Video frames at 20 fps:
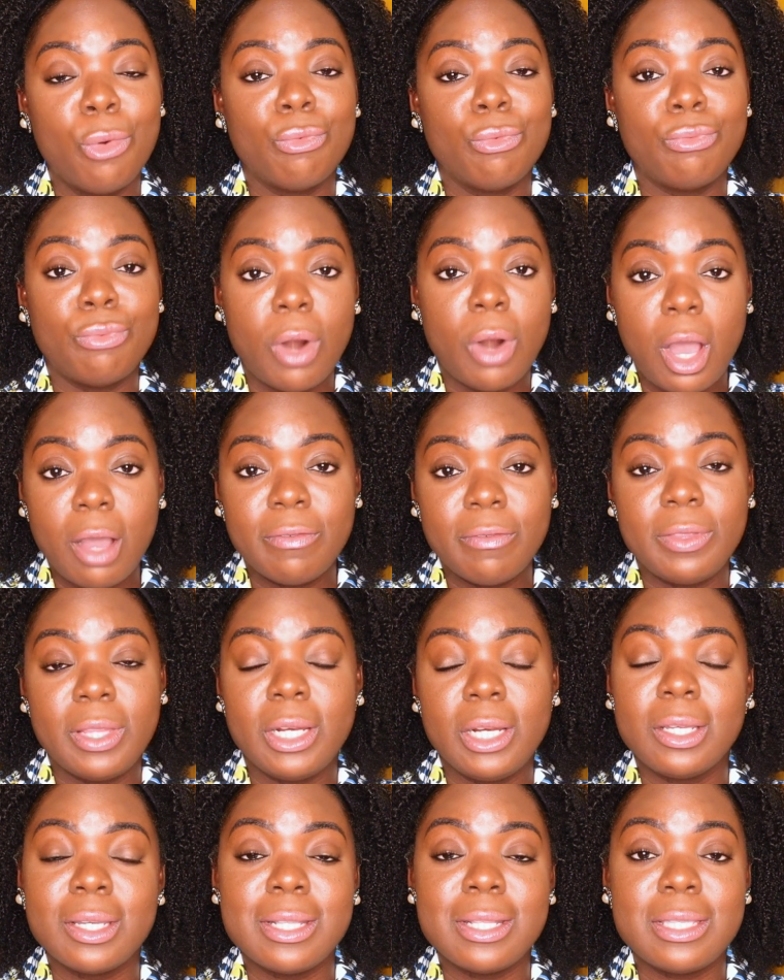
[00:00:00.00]
rather
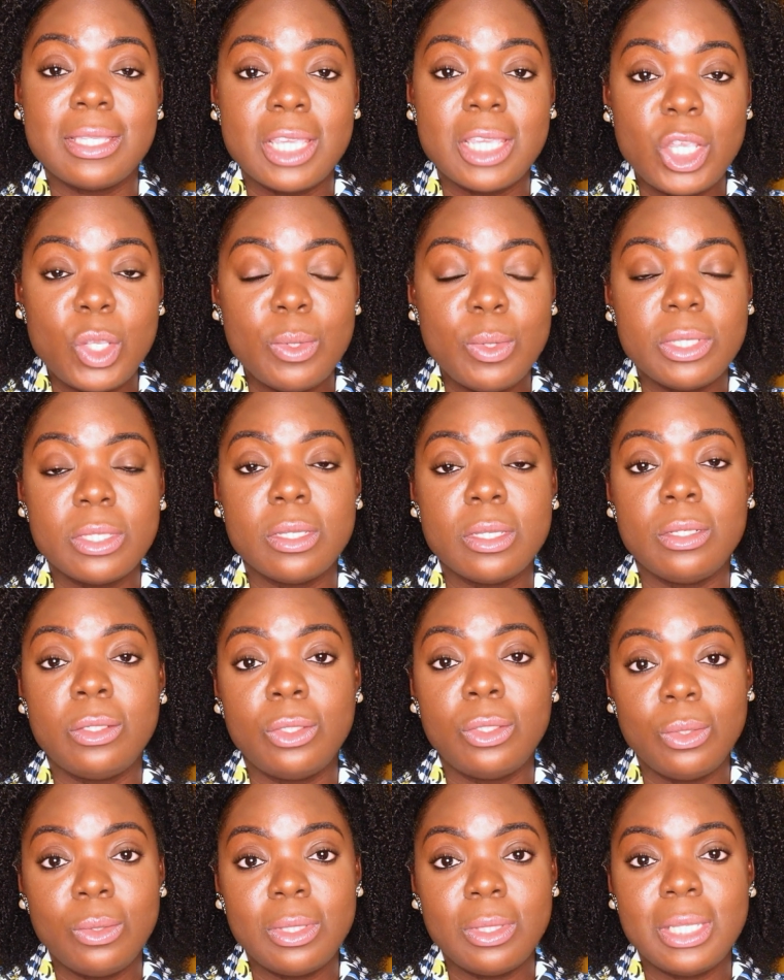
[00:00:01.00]
than continuing to
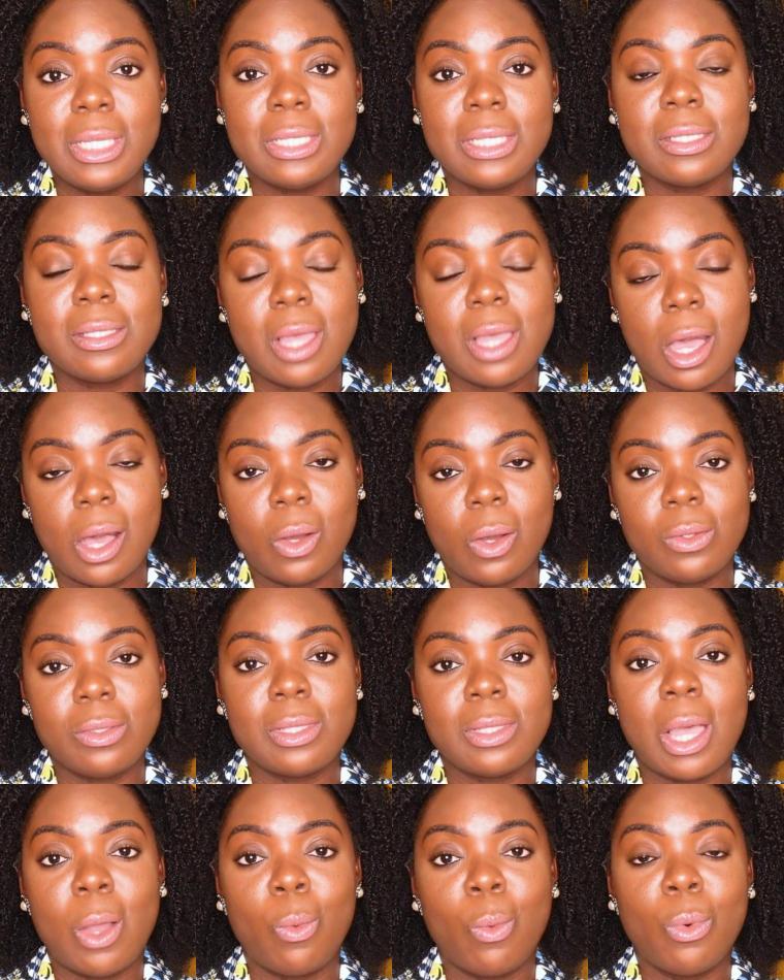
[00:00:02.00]
do these styles
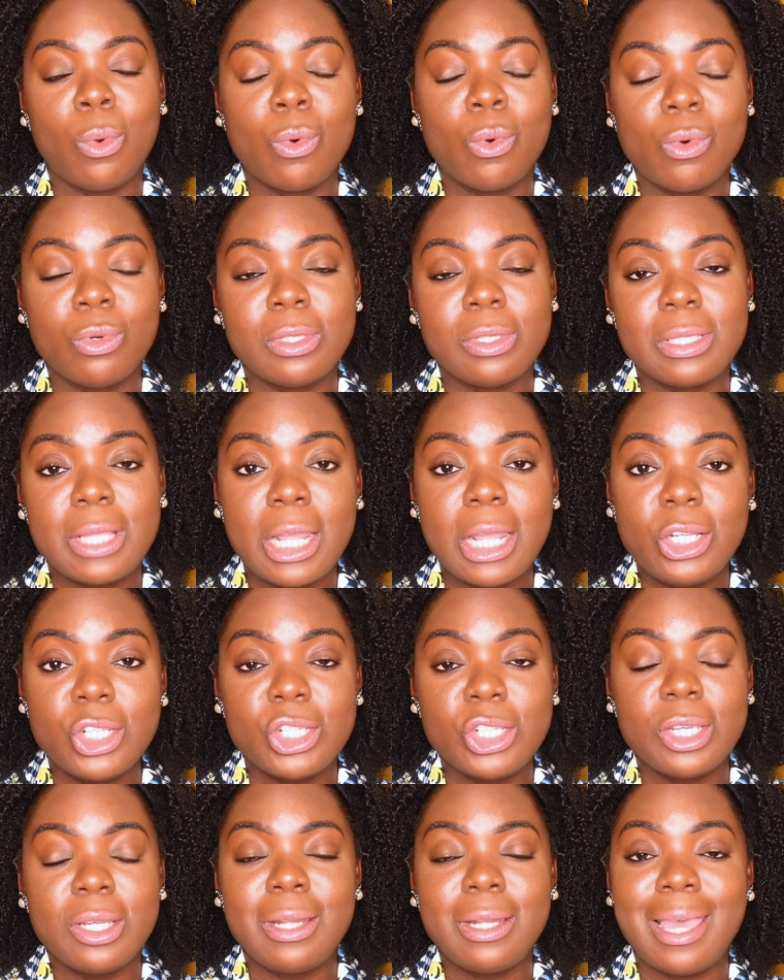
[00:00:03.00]
that will cause tension
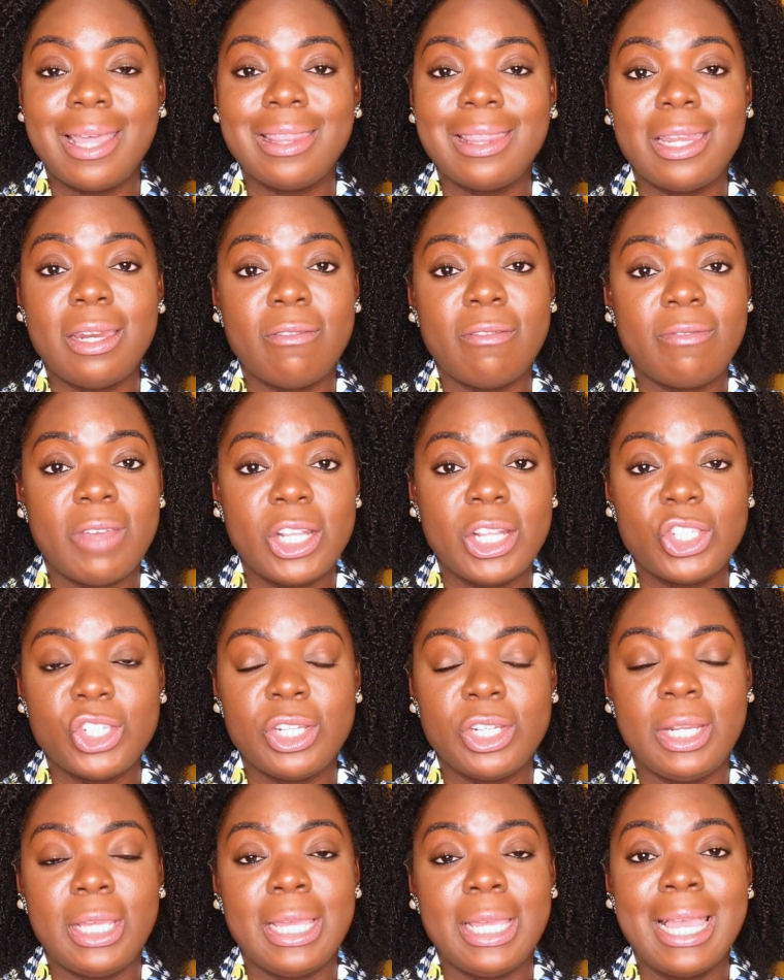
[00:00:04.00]
and then
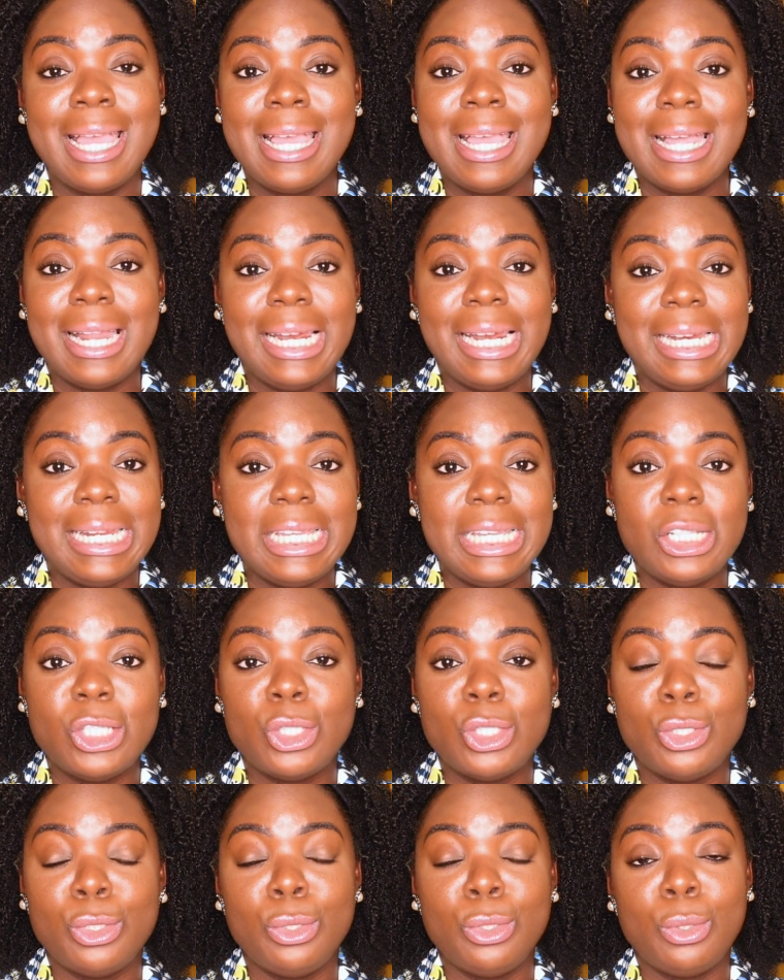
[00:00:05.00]
eventually lead
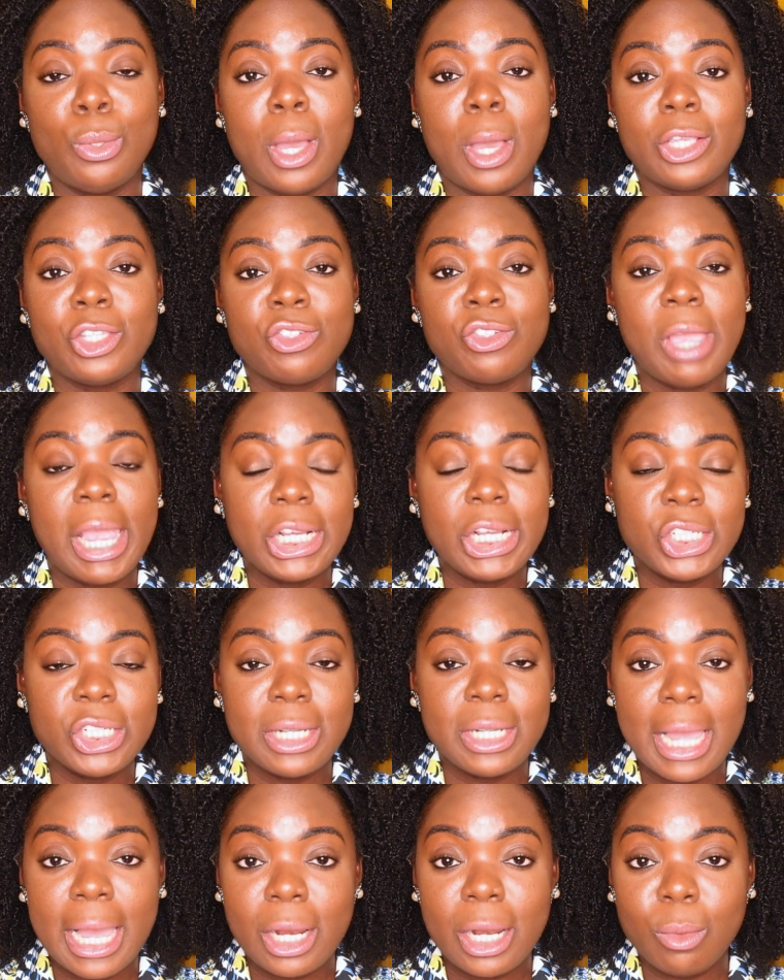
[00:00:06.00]
to
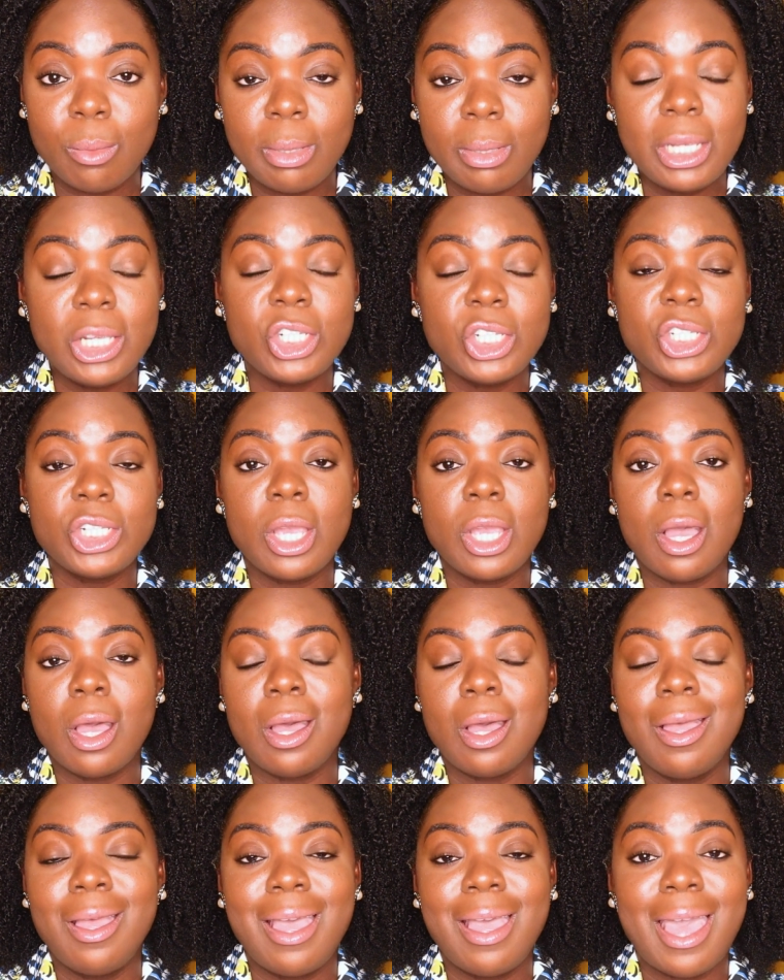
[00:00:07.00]
traction
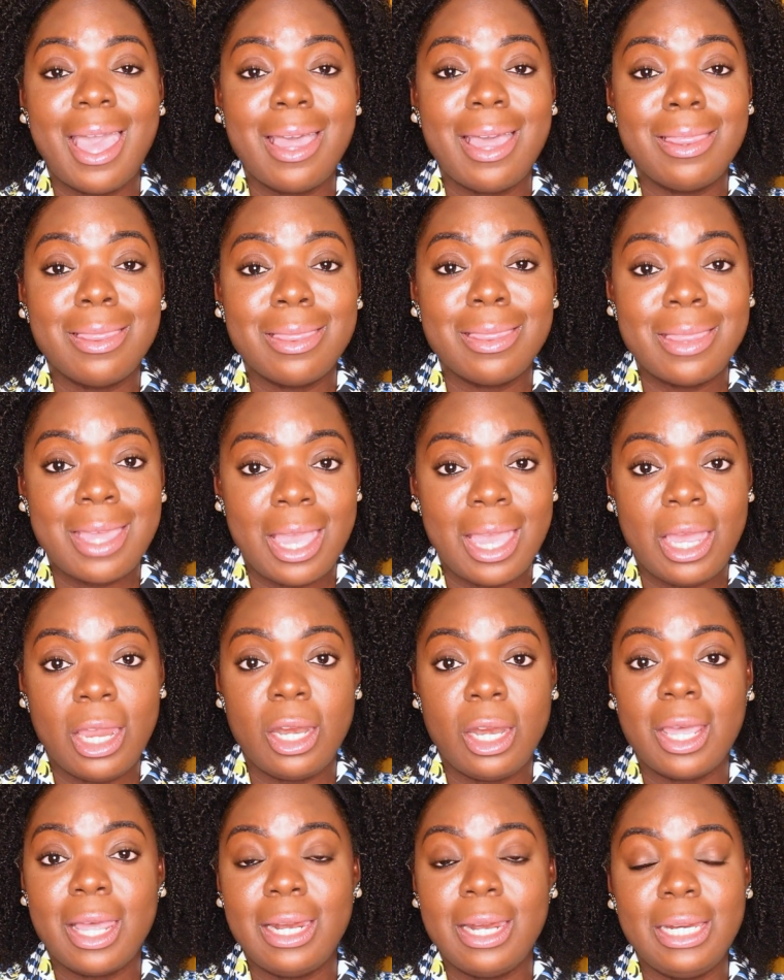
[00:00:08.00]
alopecia and
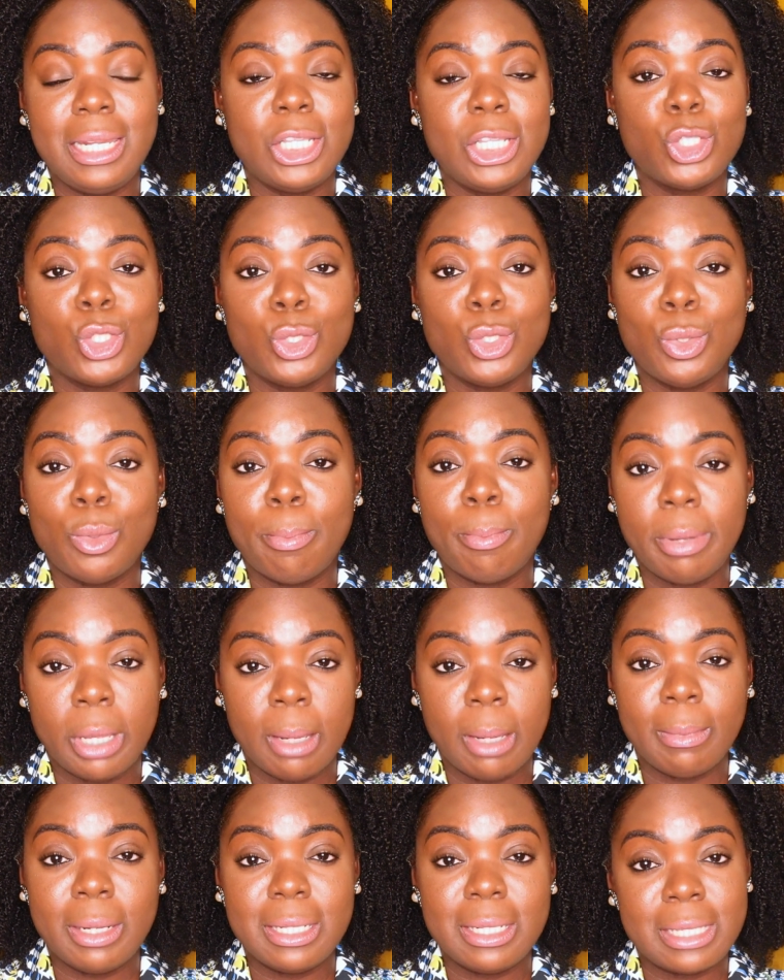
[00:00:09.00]
then lead to
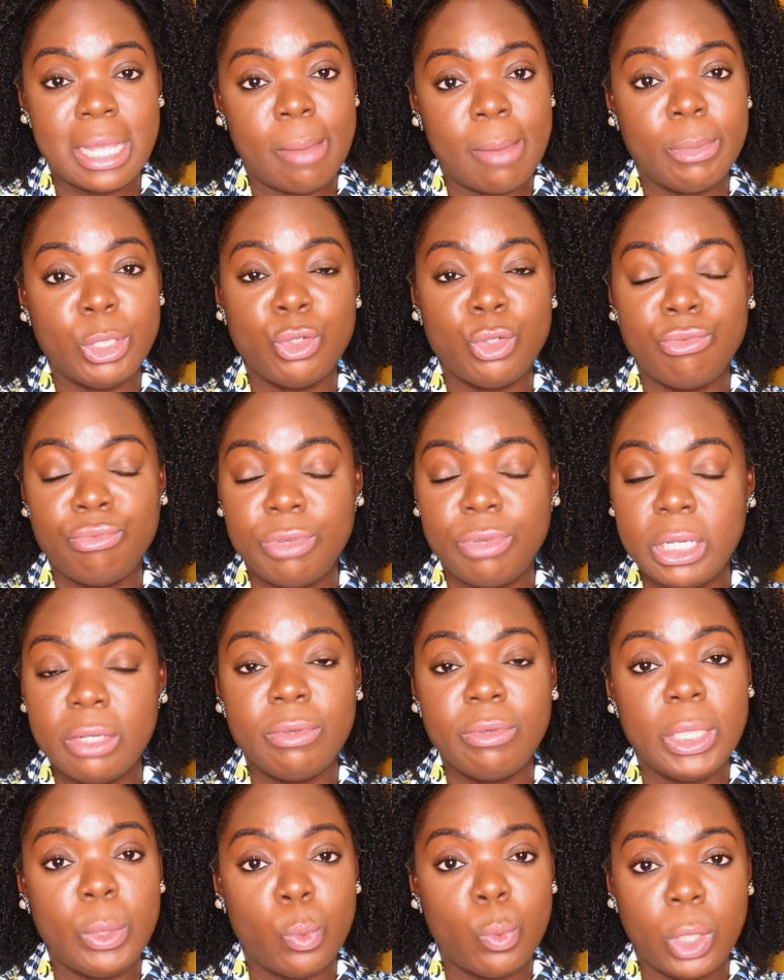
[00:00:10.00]
permanent damage. You
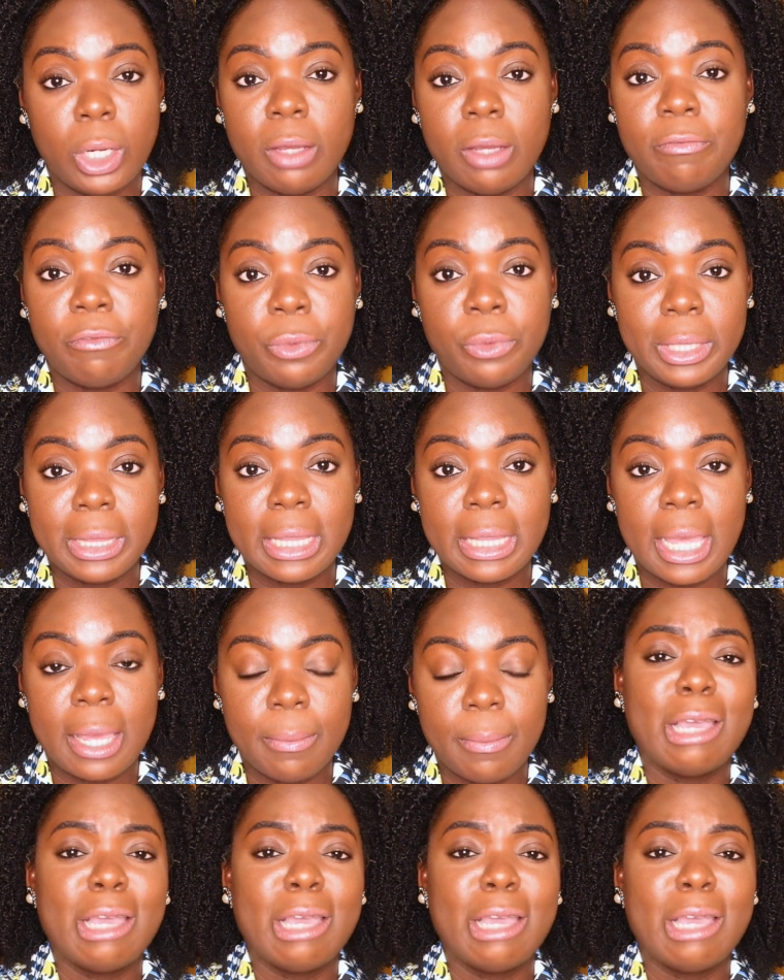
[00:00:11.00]
really want to avoid that.